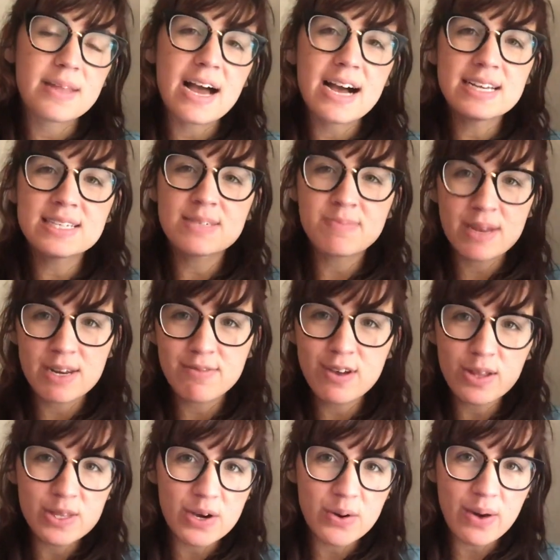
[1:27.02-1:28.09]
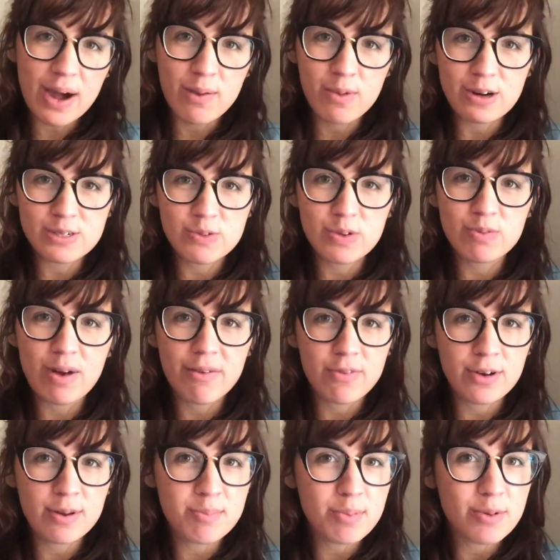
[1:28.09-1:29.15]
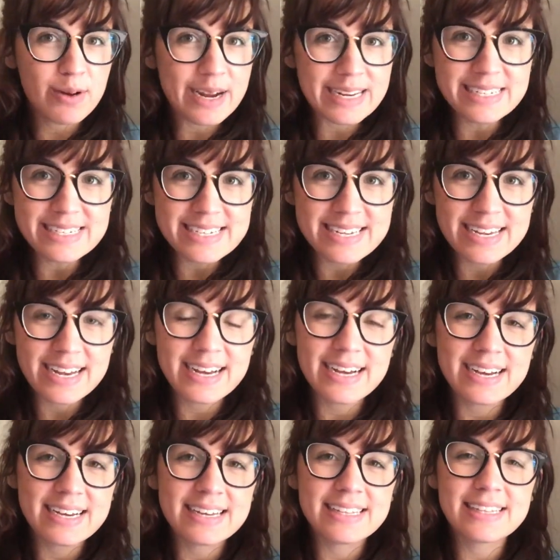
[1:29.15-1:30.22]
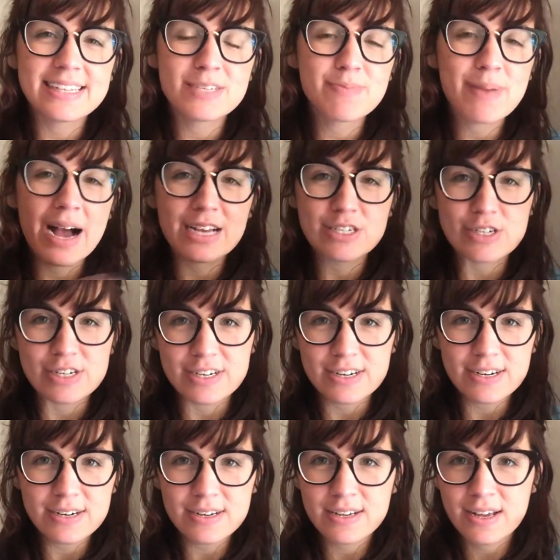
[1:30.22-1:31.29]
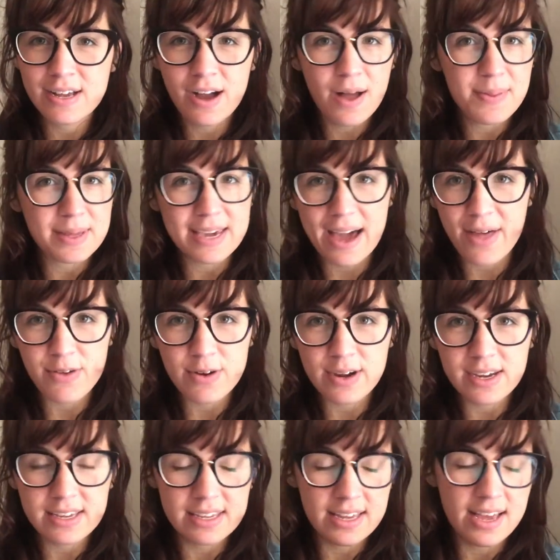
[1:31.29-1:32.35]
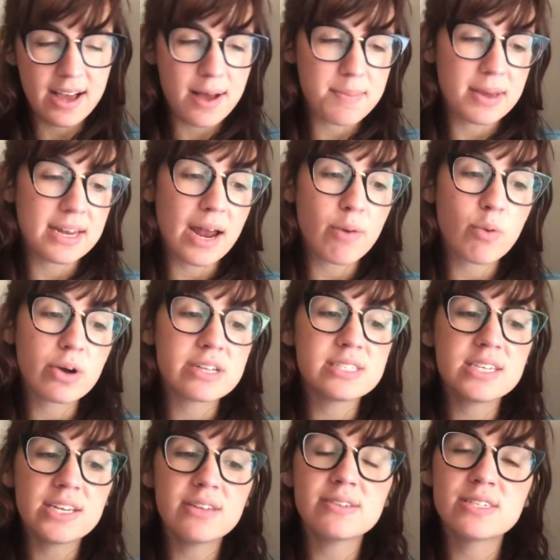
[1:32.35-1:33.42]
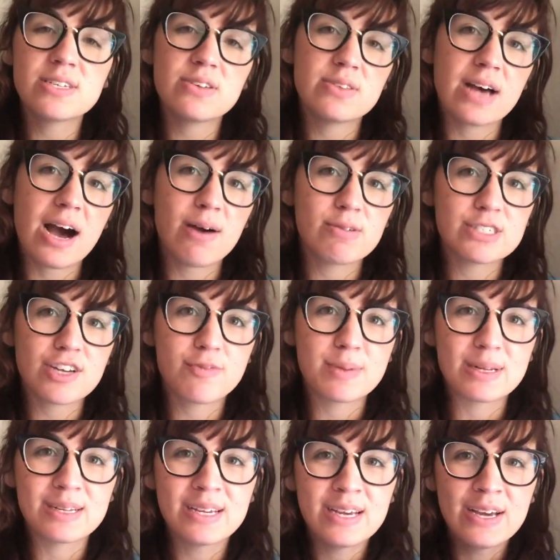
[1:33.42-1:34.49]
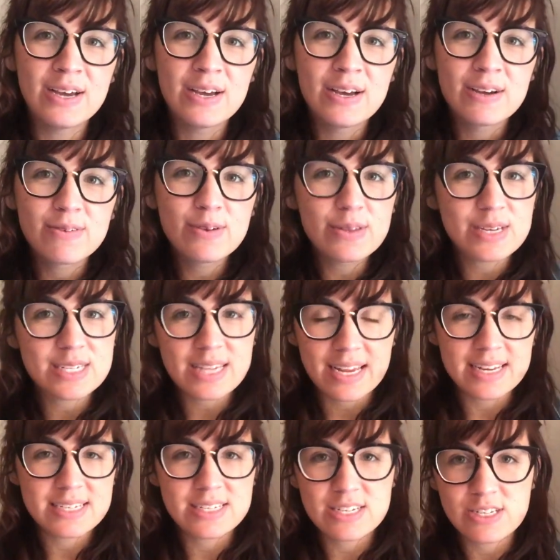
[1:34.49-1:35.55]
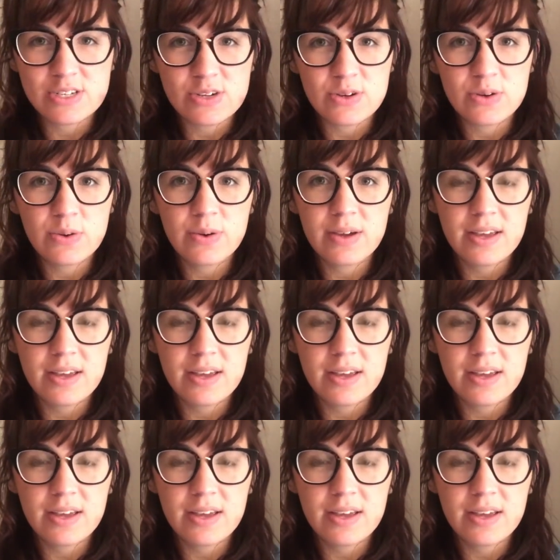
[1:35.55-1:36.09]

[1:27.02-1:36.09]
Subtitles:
As many of y'all know, I worked with Reverend Brent this past year on the gathering, and I will continue to do that, which I've been really excited to do